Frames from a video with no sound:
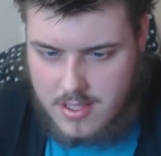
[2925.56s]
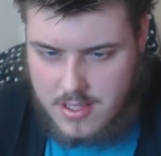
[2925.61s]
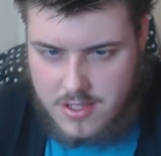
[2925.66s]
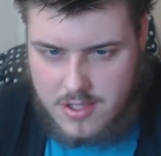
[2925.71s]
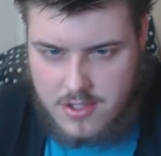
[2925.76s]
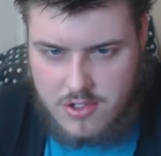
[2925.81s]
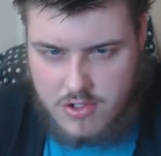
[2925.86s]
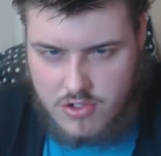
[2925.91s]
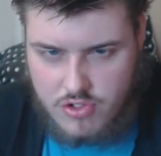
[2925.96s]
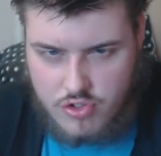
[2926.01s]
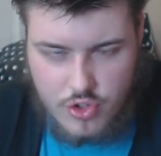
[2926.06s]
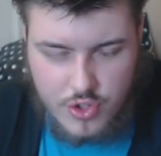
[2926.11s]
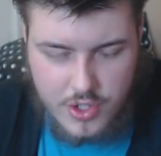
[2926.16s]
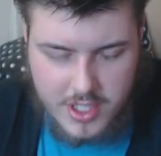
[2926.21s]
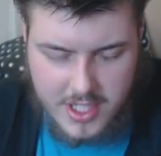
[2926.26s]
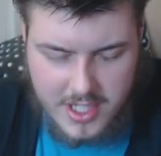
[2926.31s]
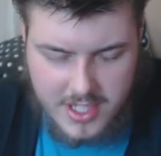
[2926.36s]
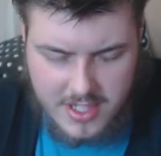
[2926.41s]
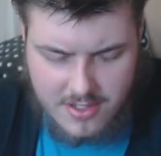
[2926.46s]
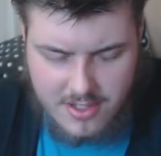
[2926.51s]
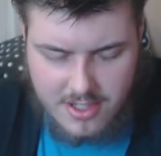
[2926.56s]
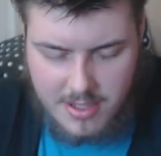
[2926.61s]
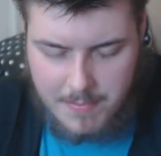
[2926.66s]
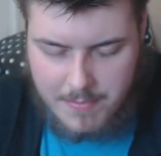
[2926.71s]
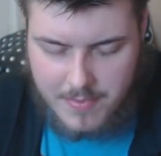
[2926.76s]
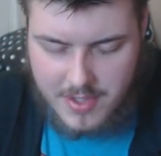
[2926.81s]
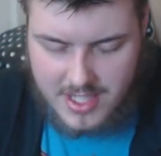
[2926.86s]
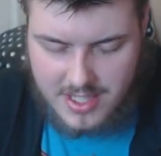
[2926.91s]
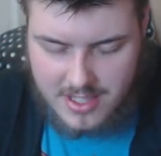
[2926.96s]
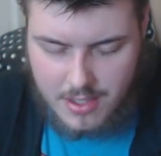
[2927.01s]
destroying
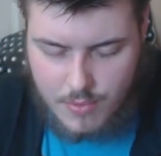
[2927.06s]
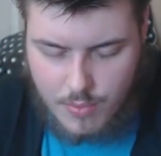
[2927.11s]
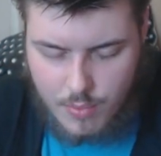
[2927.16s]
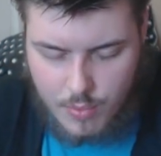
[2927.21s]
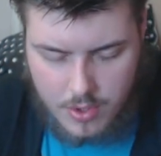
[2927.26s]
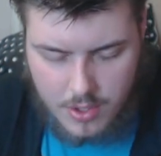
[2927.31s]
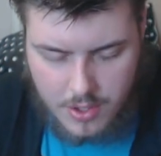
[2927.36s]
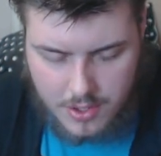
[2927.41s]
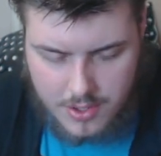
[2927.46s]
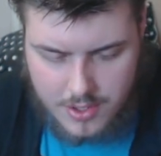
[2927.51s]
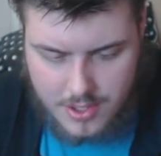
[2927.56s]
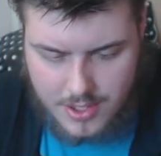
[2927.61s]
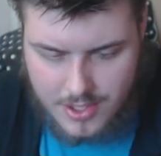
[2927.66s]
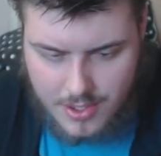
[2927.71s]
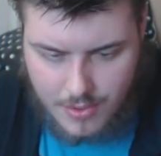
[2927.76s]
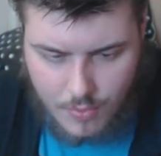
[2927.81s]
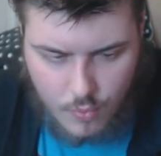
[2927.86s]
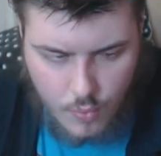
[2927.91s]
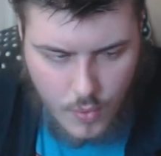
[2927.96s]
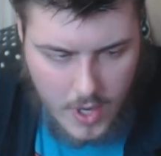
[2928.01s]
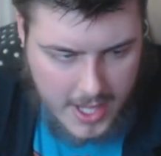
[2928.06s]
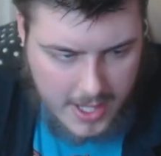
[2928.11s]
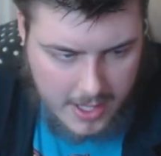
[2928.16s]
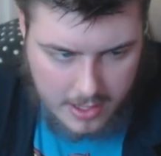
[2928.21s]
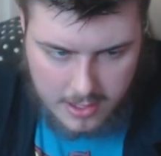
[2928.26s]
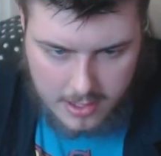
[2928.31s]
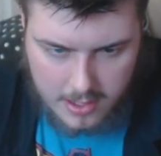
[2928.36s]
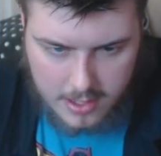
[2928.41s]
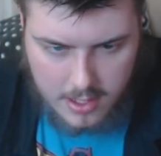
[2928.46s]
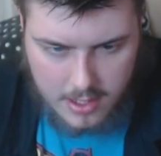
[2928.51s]
something that works so
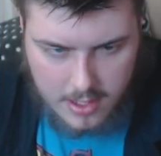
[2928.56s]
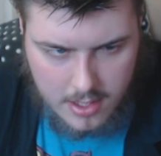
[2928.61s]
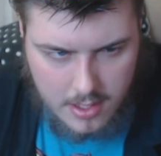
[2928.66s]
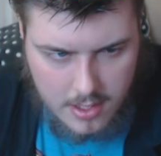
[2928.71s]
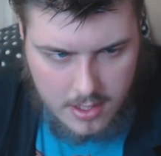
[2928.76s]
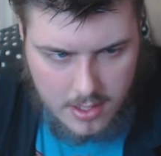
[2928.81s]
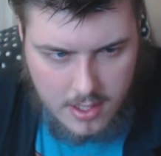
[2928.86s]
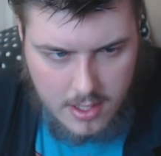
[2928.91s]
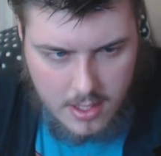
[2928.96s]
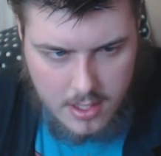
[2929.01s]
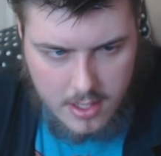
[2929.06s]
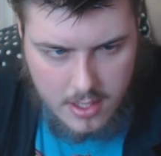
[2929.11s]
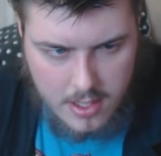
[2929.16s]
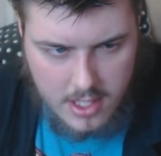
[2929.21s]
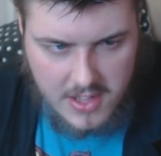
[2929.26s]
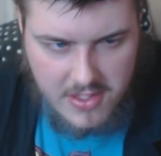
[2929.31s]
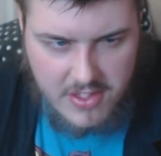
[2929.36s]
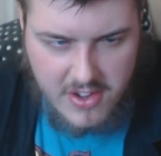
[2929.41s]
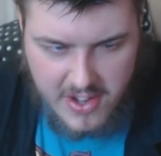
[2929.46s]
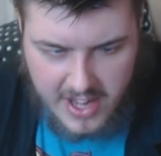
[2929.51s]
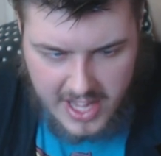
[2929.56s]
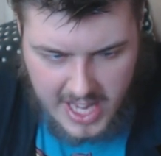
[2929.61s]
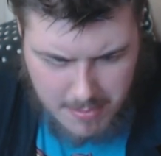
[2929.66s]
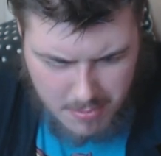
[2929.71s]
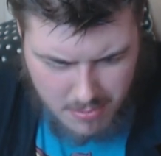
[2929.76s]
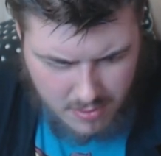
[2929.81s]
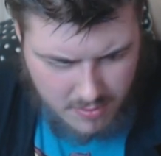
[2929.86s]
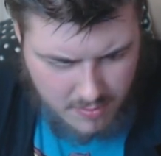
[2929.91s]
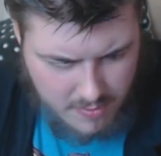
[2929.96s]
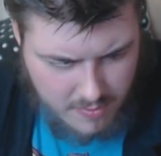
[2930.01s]
well in the
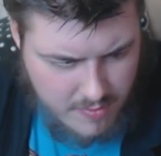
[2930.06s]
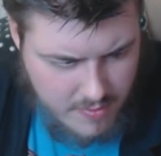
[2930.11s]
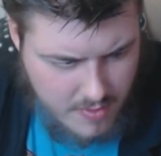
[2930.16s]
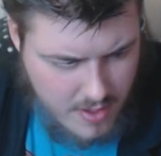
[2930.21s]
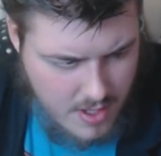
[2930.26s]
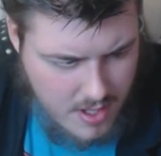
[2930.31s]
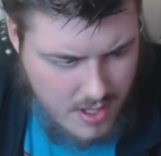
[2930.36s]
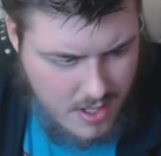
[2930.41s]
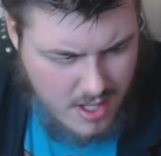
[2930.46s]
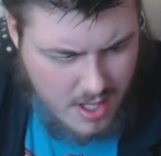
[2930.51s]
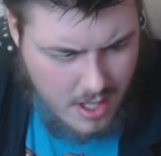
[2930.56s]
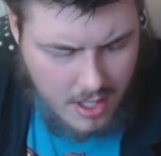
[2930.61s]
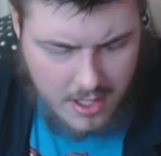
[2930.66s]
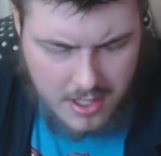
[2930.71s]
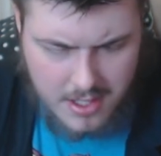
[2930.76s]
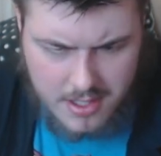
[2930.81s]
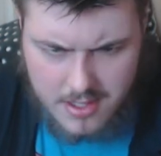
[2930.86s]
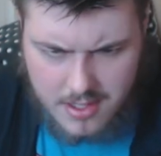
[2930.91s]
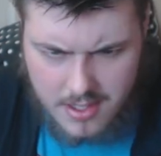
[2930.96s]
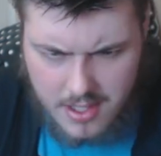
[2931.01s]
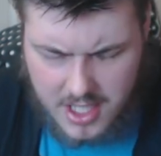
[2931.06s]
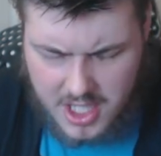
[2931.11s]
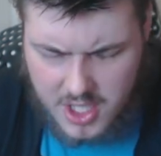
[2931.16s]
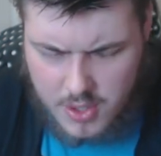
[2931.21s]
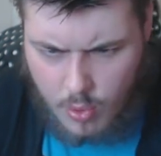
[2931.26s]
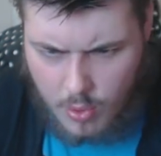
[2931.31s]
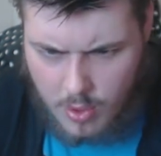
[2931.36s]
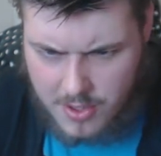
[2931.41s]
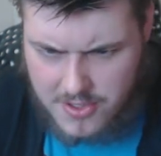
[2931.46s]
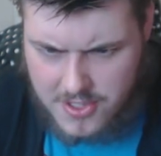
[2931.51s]
name of
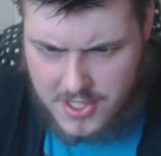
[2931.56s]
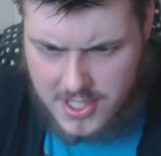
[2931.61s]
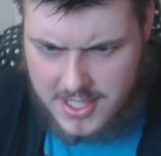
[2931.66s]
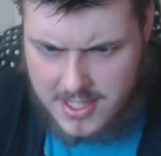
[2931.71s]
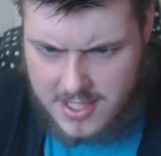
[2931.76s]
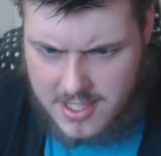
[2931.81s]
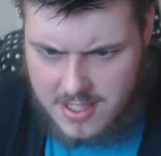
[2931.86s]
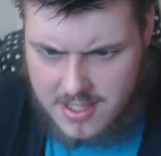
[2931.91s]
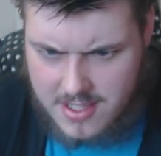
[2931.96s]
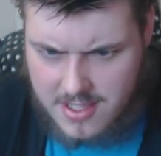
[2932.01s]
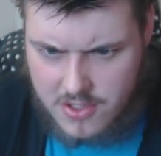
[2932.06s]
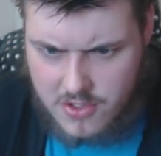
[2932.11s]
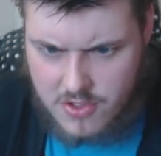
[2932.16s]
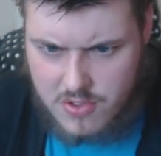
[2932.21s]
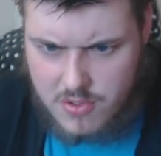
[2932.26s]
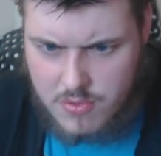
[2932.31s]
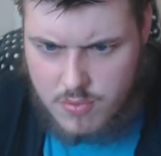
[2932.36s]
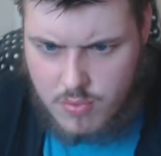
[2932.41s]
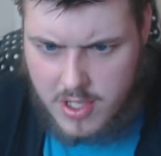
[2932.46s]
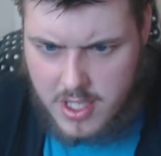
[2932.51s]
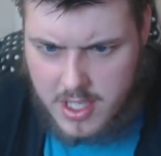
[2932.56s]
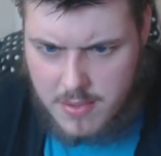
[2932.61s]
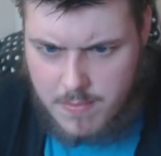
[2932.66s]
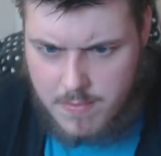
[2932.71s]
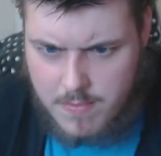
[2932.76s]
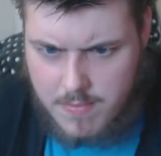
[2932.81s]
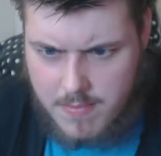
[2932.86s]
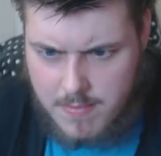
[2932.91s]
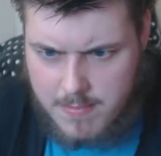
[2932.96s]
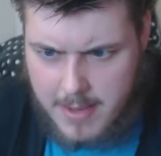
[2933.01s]
equality that doesn't really
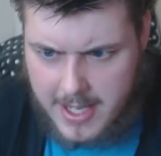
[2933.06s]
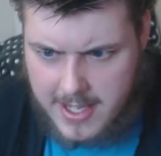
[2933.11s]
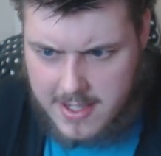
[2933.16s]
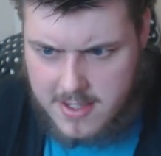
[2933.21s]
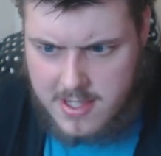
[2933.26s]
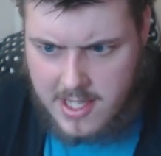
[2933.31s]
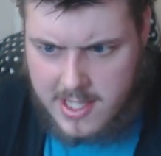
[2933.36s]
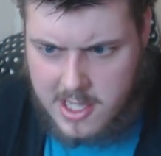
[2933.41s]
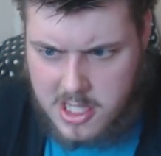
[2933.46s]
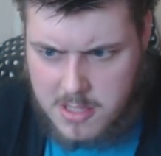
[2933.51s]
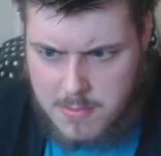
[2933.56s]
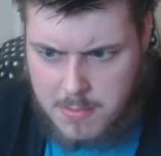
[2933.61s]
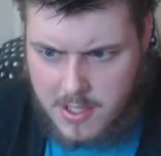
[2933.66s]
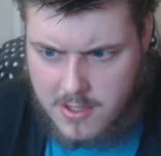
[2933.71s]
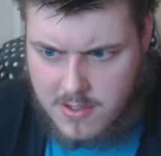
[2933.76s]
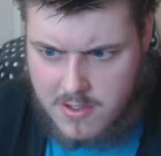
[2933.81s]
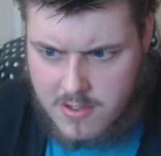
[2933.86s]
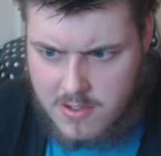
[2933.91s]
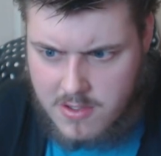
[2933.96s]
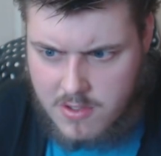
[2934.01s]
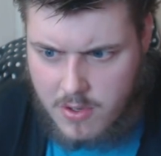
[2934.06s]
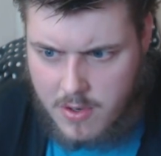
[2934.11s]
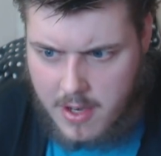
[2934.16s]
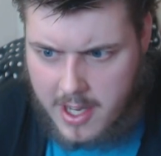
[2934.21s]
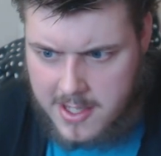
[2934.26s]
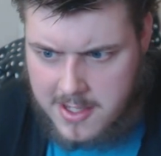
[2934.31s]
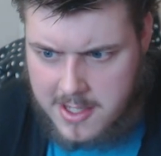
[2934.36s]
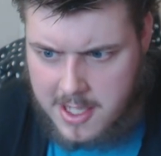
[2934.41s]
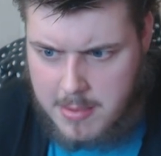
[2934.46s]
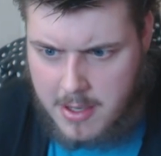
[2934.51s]
make sense, because it's not
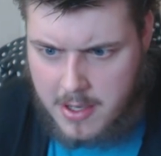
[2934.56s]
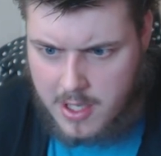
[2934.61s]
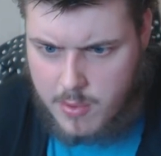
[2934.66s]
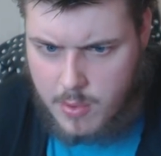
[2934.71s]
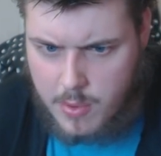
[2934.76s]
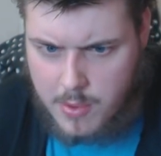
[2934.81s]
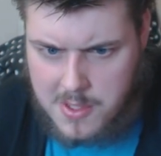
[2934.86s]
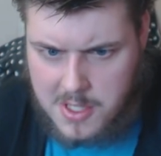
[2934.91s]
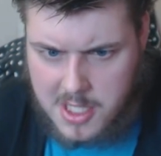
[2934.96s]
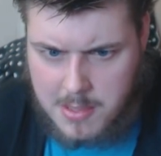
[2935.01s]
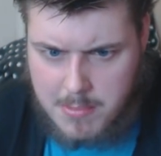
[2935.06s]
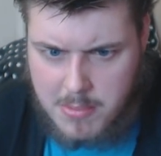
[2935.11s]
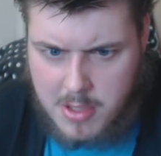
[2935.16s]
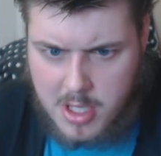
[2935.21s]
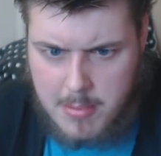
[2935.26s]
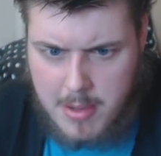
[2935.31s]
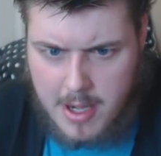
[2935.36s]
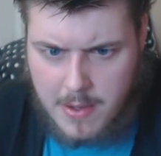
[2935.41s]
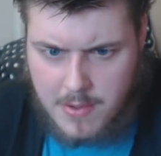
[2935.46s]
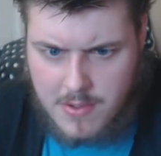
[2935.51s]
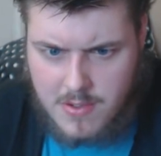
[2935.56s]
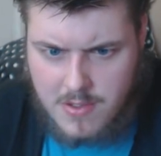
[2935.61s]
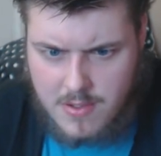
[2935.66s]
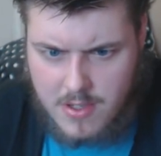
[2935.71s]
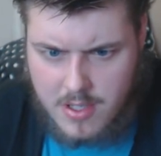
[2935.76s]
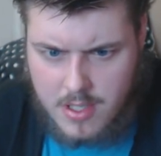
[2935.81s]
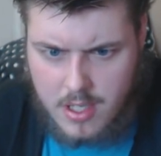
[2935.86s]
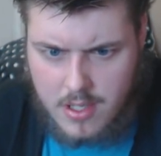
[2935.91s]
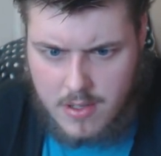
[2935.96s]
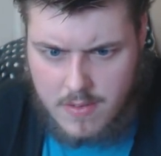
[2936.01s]
actually about equality but about
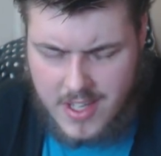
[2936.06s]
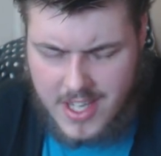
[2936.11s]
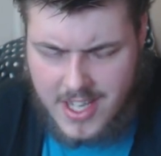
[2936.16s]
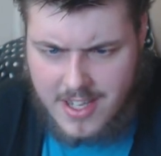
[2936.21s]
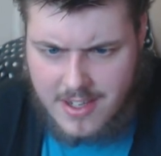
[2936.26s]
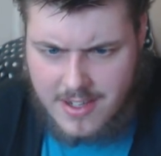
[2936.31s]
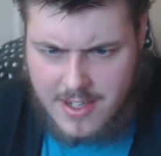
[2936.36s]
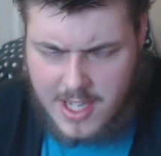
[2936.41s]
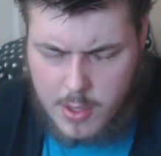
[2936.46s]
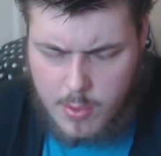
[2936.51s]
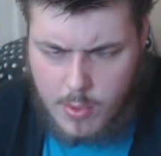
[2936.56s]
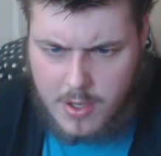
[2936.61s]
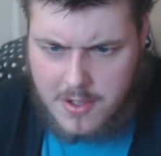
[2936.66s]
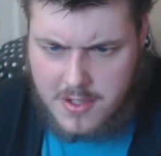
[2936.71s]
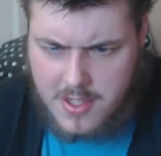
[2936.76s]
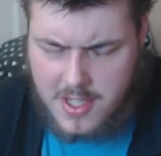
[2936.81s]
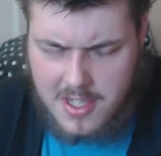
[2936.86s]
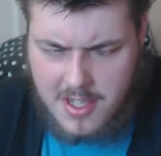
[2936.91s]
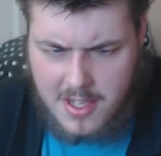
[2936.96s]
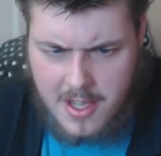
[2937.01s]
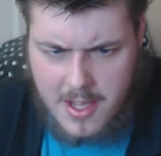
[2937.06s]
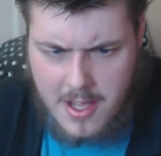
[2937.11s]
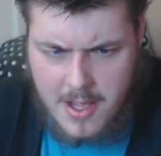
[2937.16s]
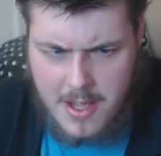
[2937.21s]
inequality,